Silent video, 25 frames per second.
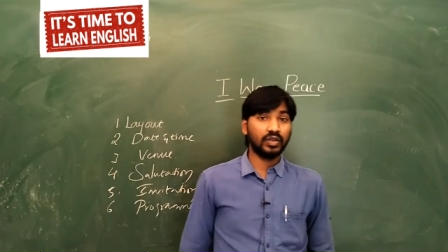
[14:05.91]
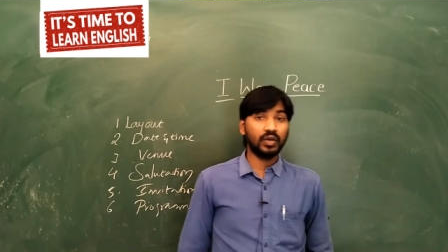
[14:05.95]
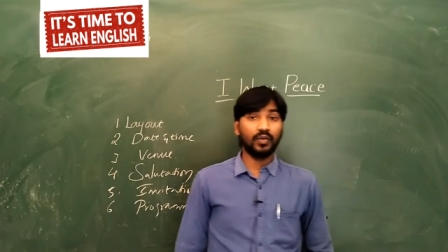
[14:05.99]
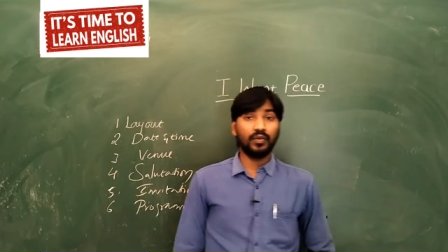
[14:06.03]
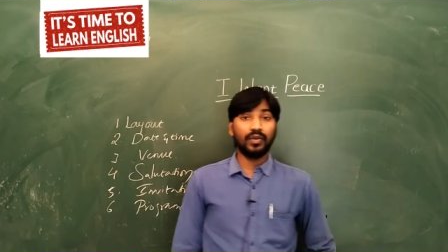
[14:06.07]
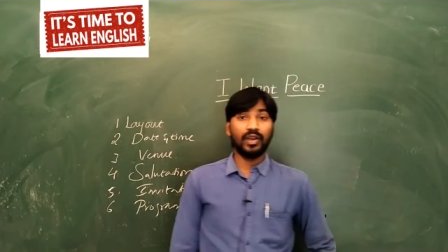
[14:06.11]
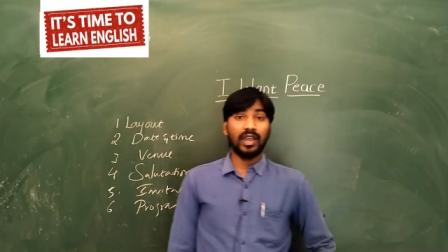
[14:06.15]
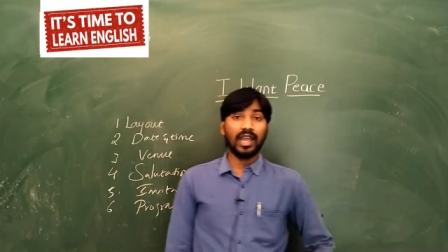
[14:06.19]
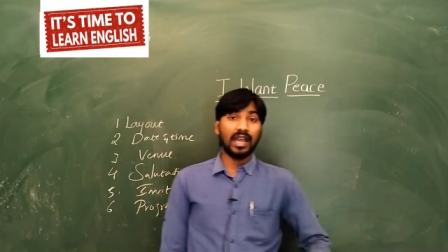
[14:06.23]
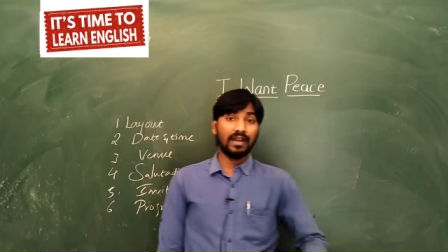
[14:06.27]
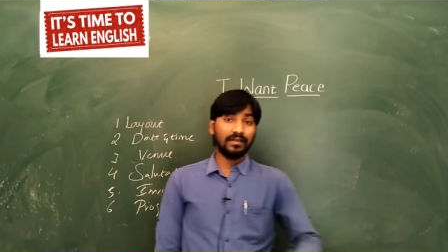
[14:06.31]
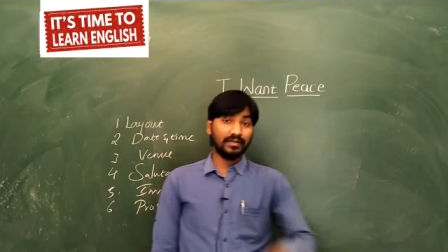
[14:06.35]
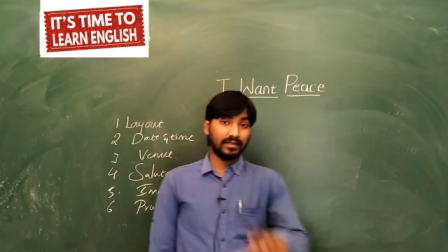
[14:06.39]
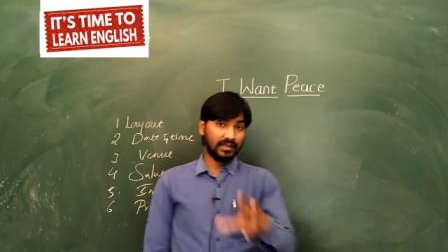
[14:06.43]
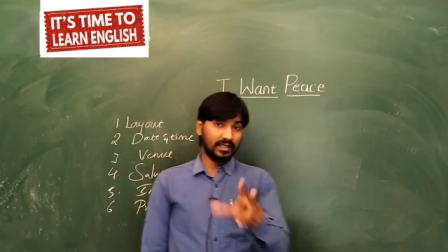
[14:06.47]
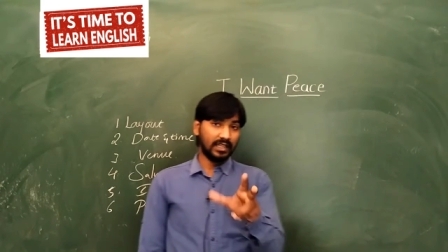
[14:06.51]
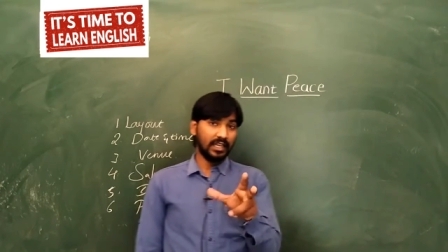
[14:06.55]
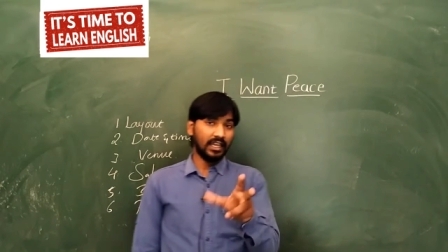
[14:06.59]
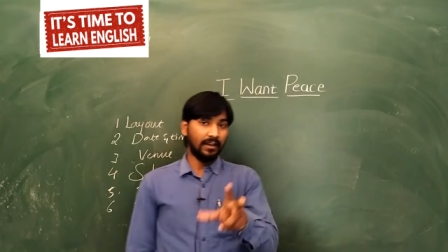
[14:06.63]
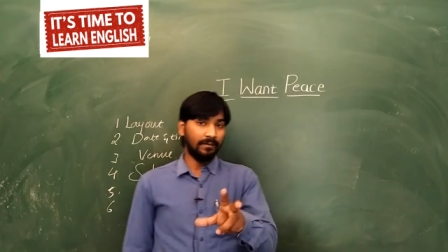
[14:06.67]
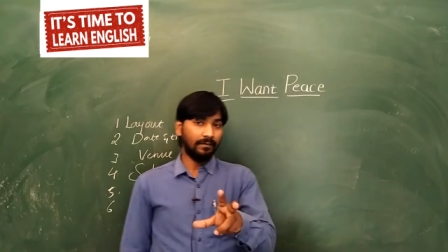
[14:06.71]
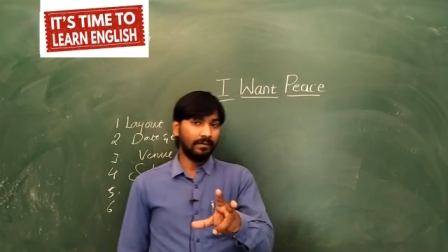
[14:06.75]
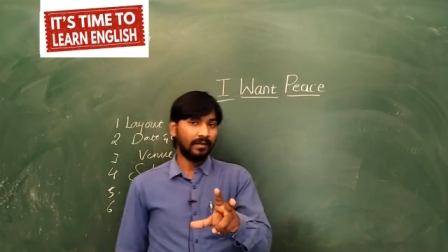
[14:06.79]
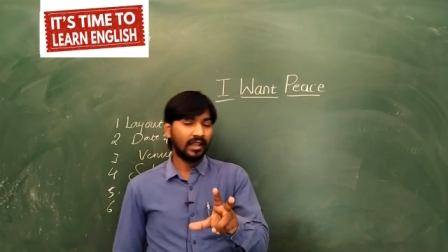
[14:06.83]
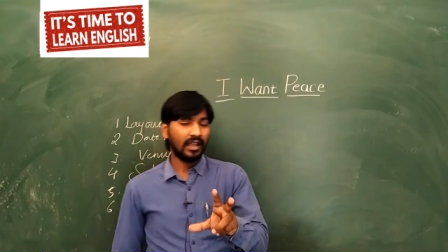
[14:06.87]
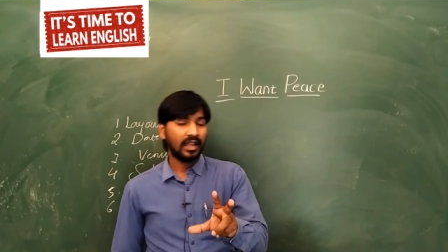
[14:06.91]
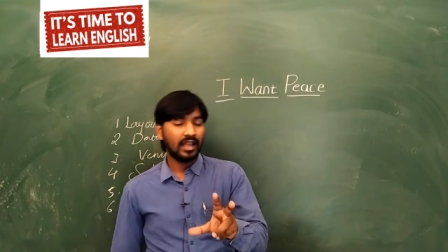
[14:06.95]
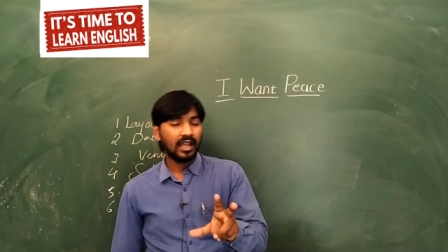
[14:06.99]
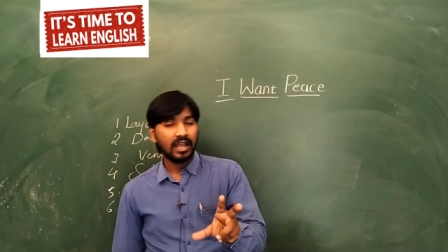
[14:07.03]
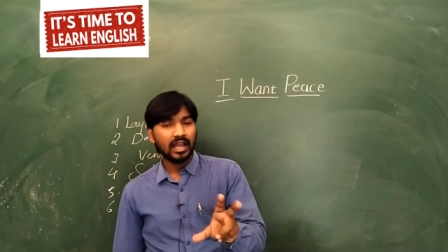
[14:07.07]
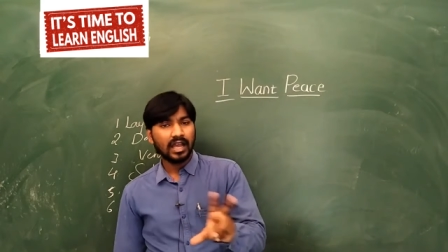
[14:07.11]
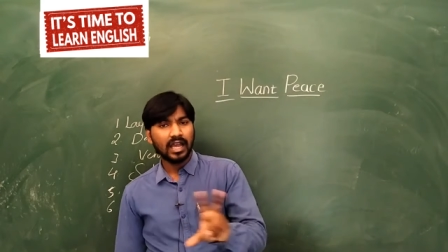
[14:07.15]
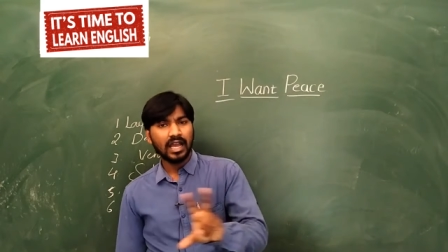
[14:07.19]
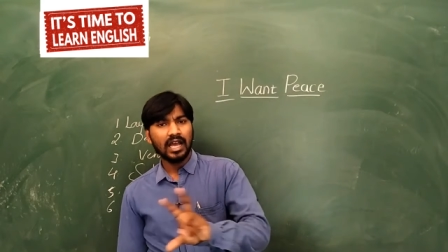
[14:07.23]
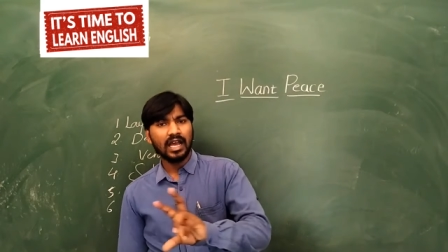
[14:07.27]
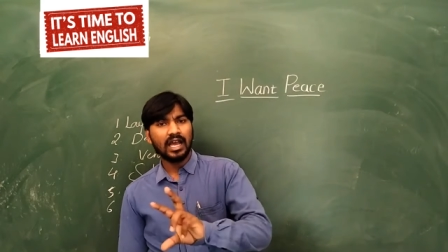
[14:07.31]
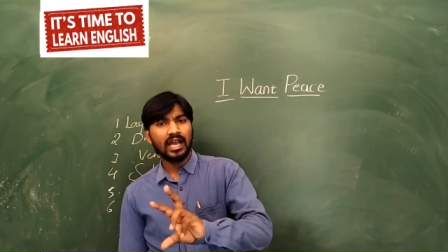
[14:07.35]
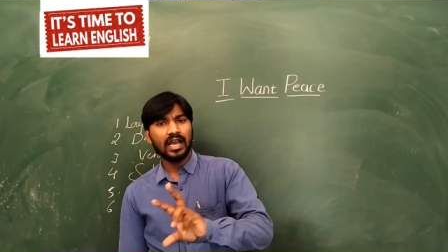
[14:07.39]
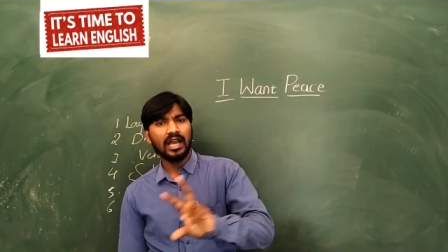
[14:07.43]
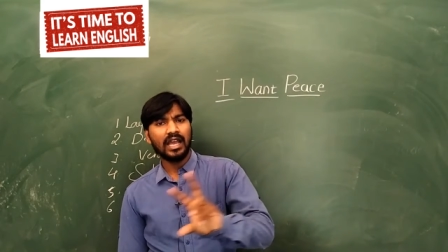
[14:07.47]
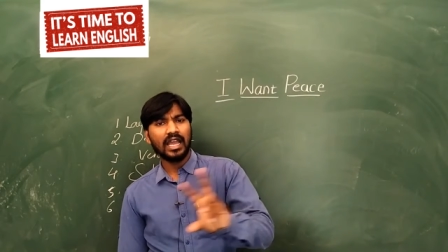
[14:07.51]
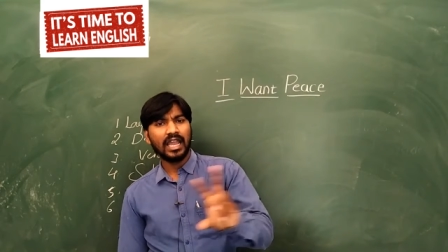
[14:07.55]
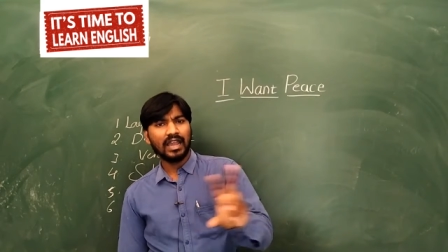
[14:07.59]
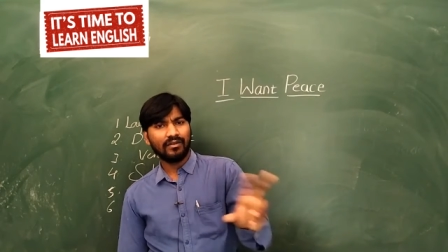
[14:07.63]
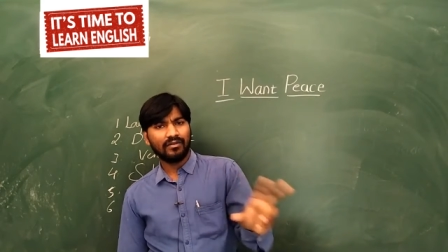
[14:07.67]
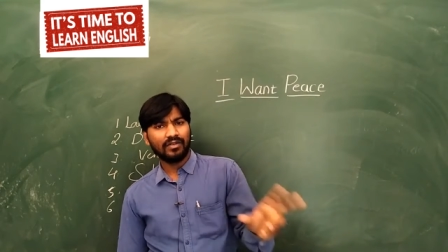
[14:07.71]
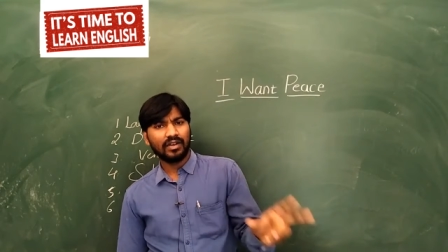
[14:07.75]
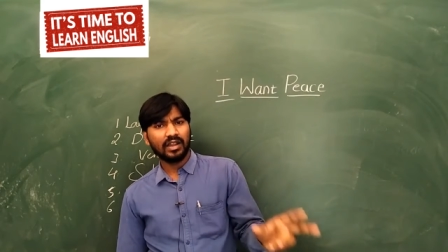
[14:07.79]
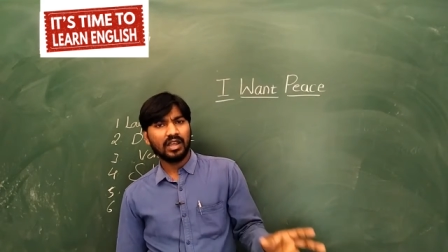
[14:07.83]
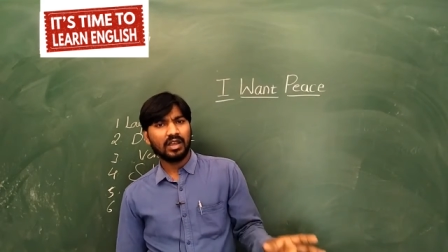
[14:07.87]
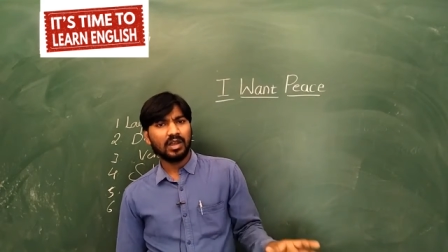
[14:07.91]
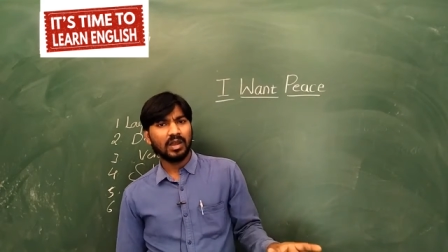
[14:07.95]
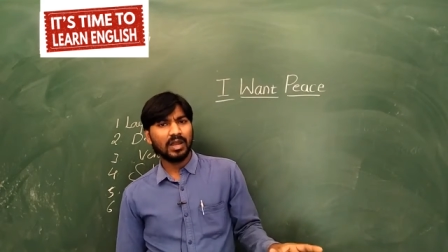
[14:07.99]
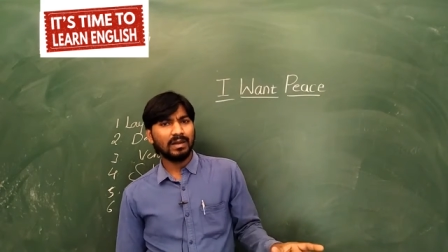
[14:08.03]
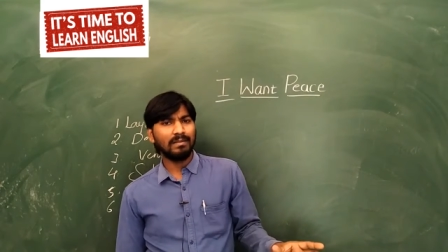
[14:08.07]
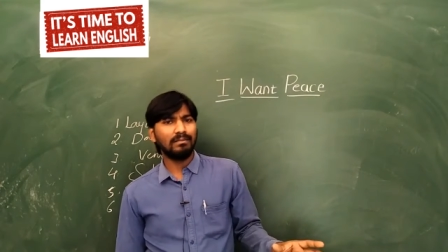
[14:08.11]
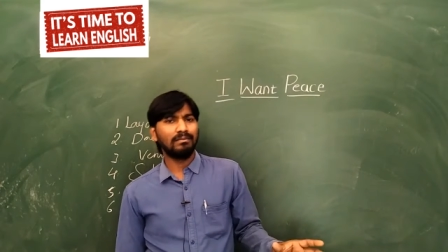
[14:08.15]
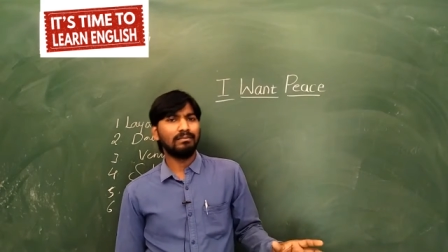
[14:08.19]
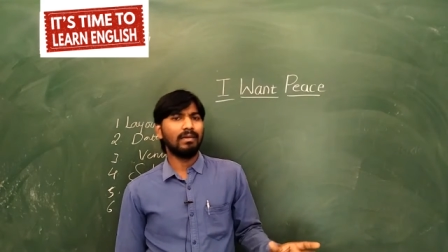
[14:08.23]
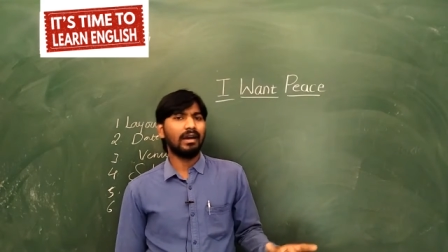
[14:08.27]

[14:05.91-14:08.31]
So we have seen every